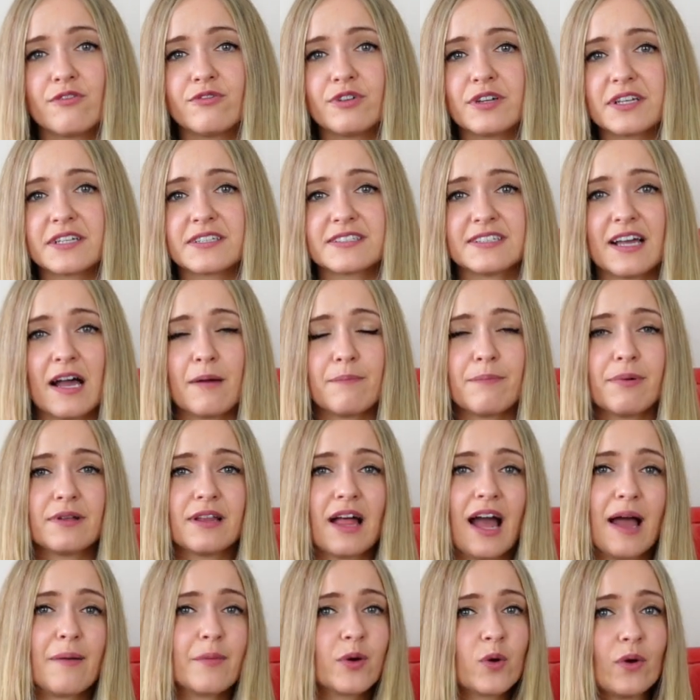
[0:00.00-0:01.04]
for
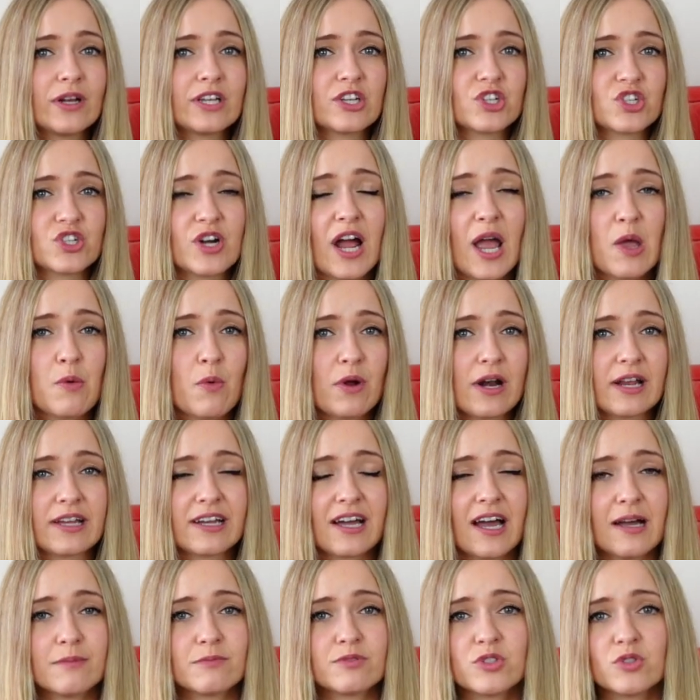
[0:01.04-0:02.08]
example I'm quite shy when it
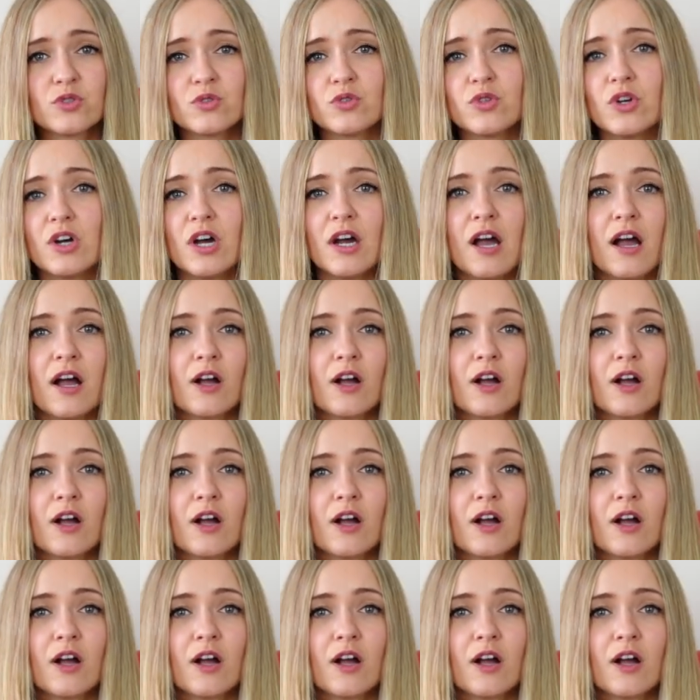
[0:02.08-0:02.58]
comes to